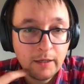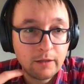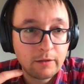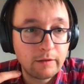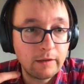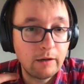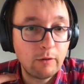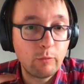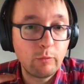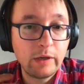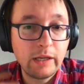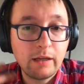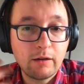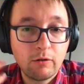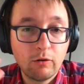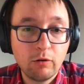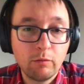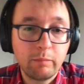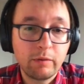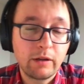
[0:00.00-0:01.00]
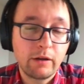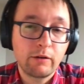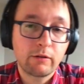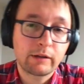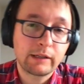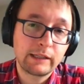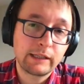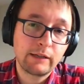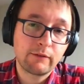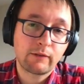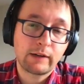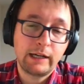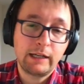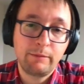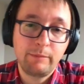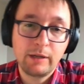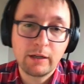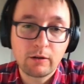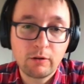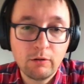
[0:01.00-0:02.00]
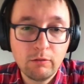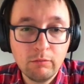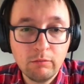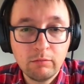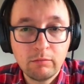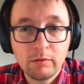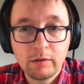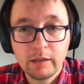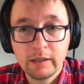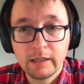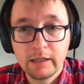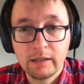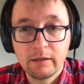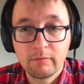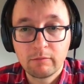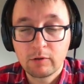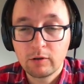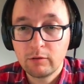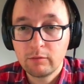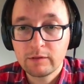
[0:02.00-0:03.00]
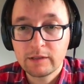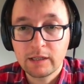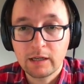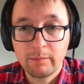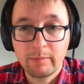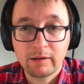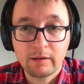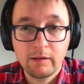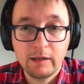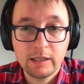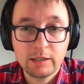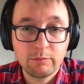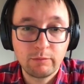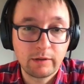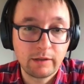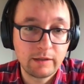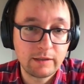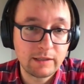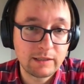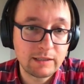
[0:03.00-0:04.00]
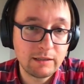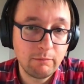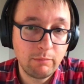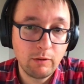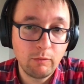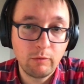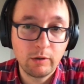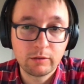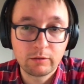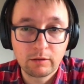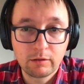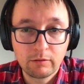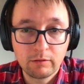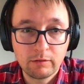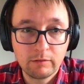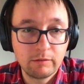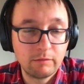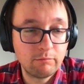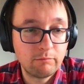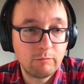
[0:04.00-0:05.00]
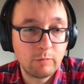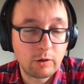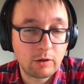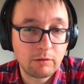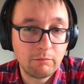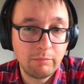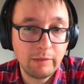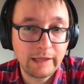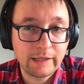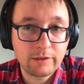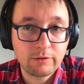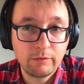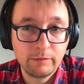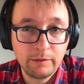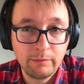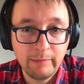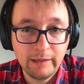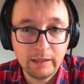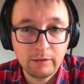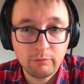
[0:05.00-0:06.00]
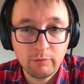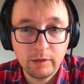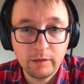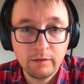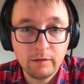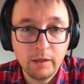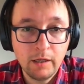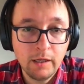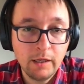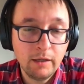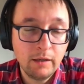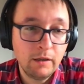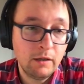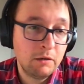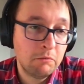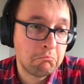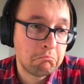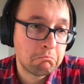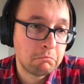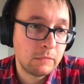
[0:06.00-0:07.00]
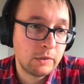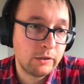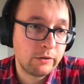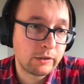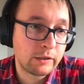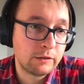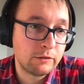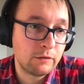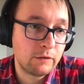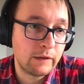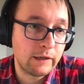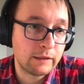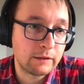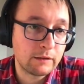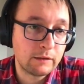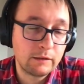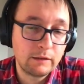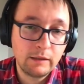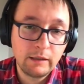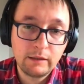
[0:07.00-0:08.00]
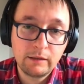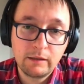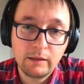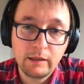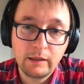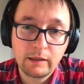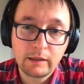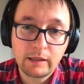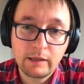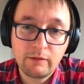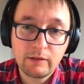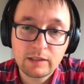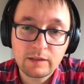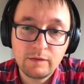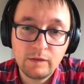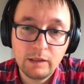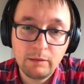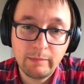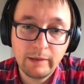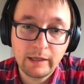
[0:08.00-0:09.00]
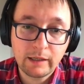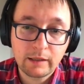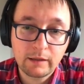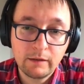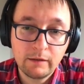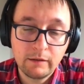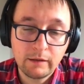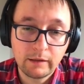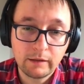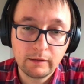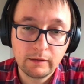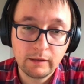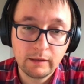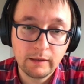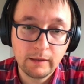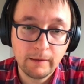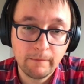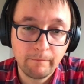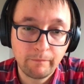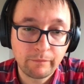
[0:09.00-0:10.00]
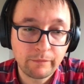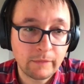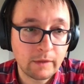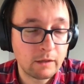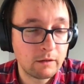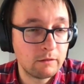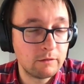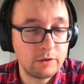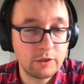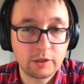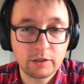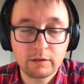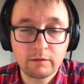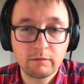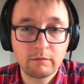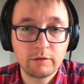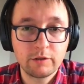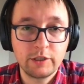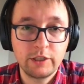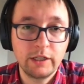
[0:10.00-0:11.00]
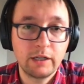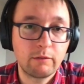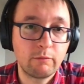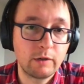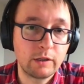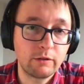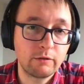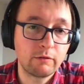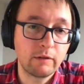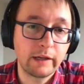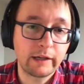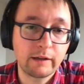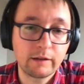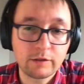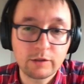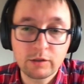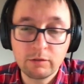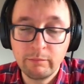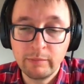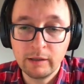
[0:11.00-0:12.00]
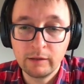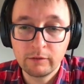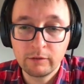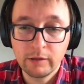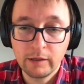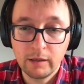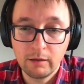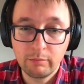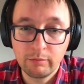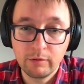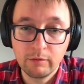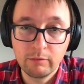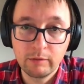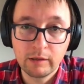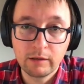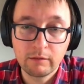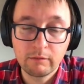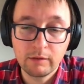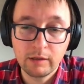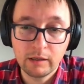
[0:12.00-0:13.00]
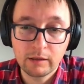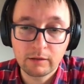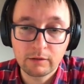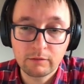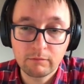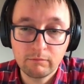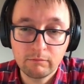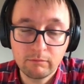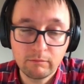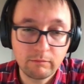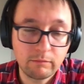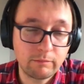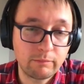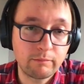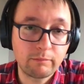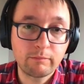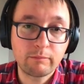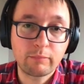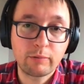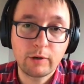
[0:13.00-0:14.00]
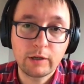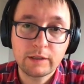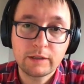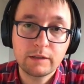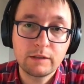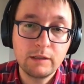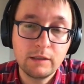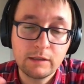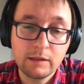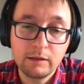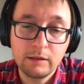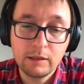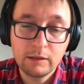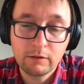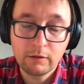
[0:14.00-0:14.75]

Now, we hope that you're going to give Cademy a go. Go and set up a class, whether it's a simple one or a more complex on-demand one. You can do that and give us feedback, and just share what you'd like us to build to help you with the other processes and needs